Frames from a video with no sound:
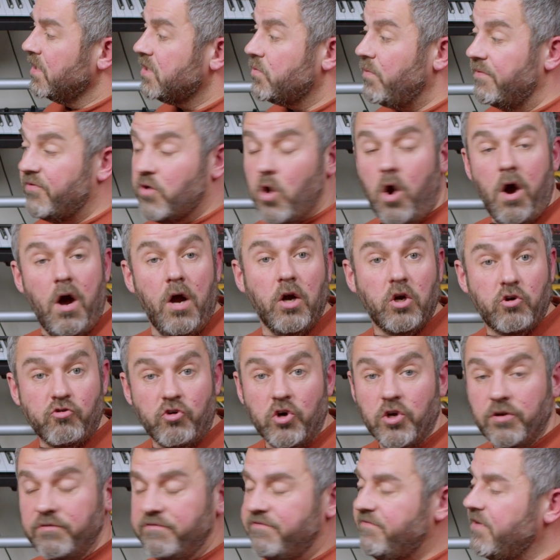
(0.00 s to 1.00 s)
So we've got our
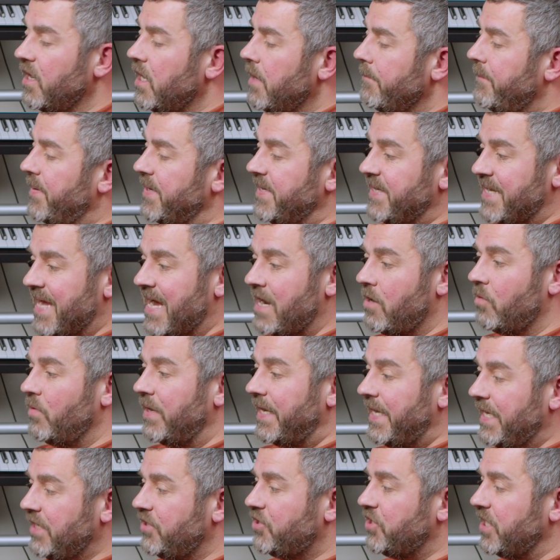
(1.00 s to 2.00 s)
groove, but
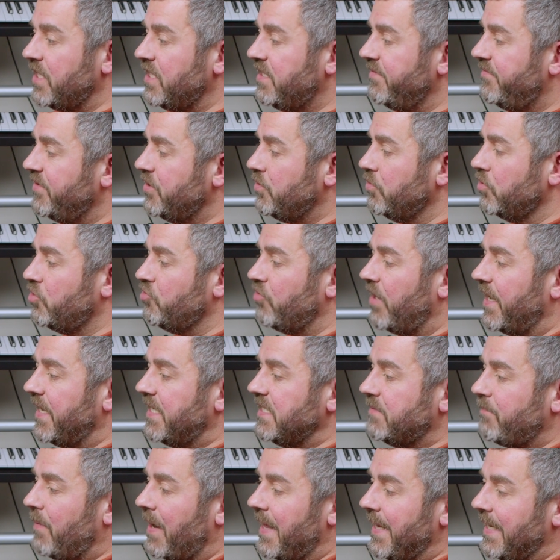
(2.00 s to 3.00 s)
now each individual track
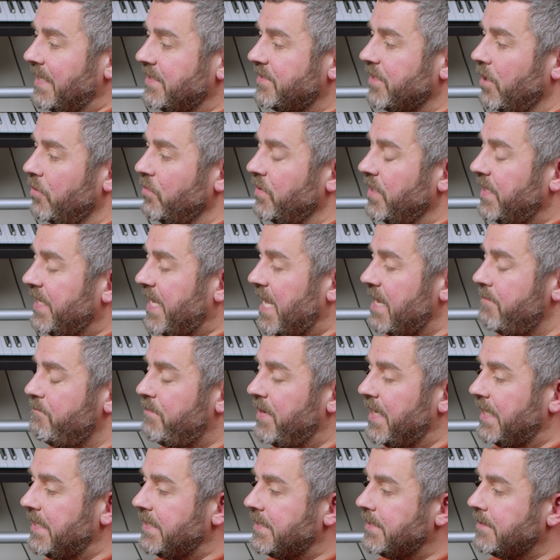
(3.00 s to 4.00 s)
is playing its own kit
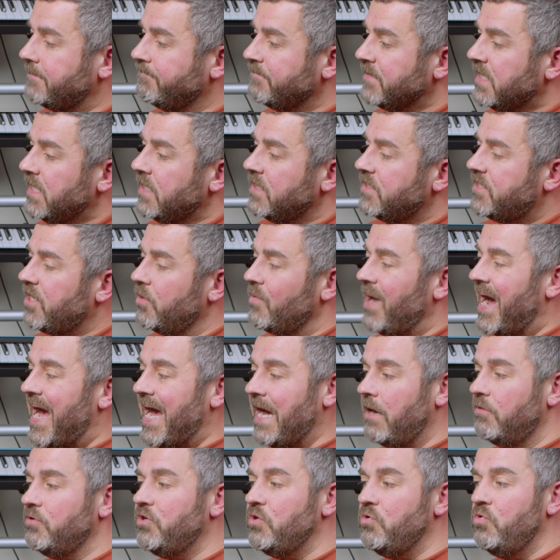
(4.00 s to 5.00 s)
piece. So
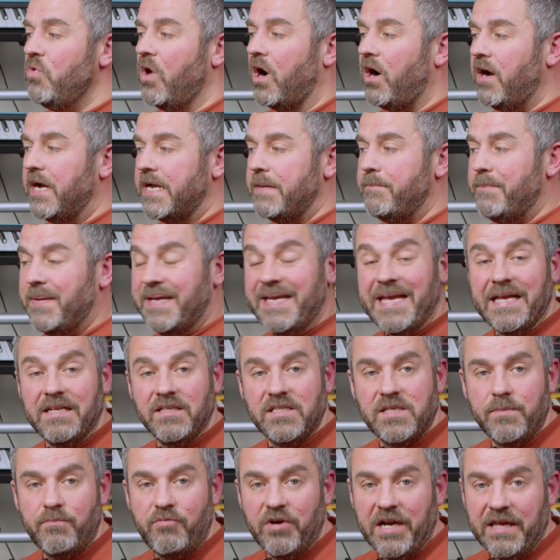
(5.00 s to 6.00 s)
how do I
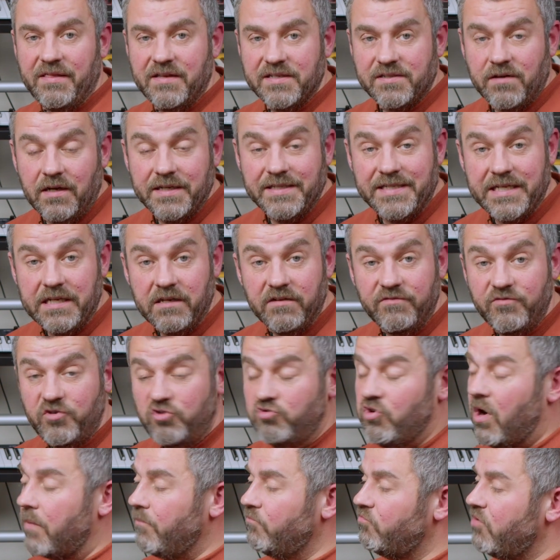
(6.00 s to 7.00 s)
begin to bring in this idea of
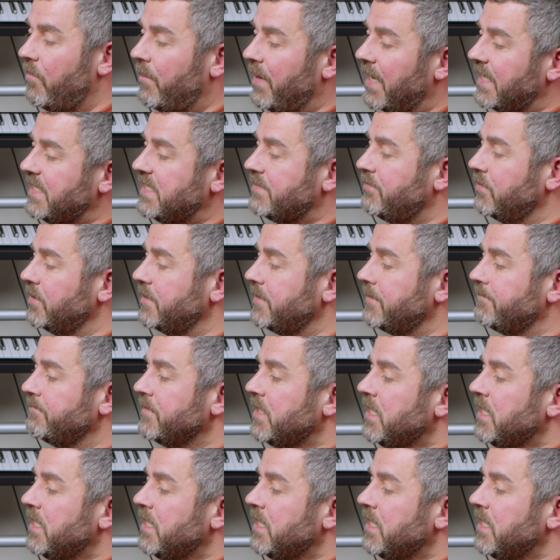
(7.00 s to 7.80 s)
drum replacement?